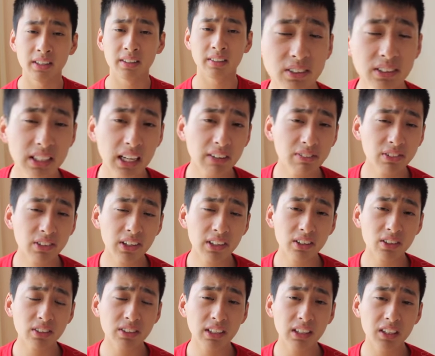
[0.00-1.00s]
It was after I
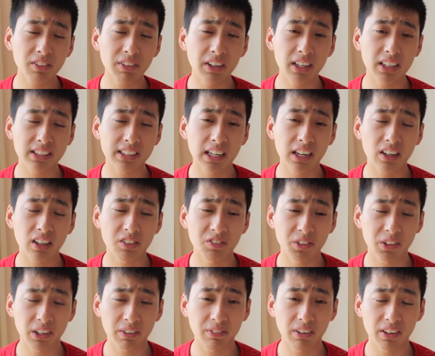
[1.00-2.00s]
learned how to make Italian
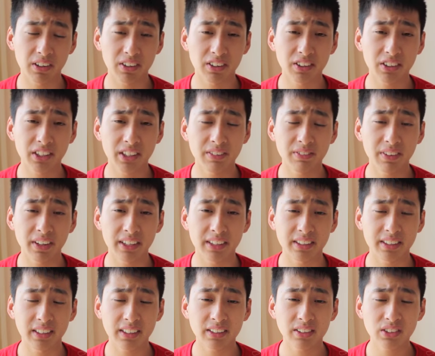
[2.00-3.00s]
meringue buttercream,
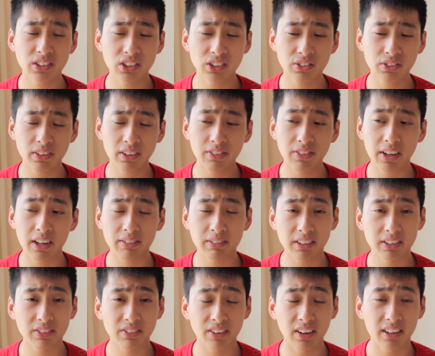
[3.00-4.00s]
and it was for a
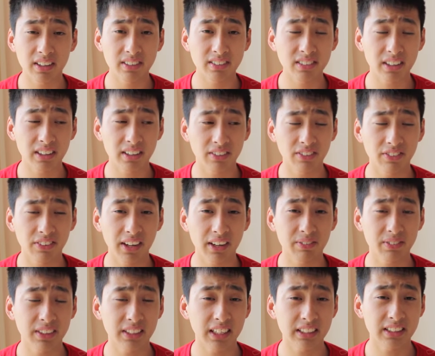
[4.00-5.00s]
family friend, like a
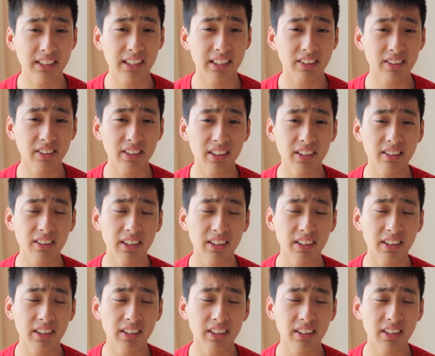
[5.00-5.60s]
family get-together thing.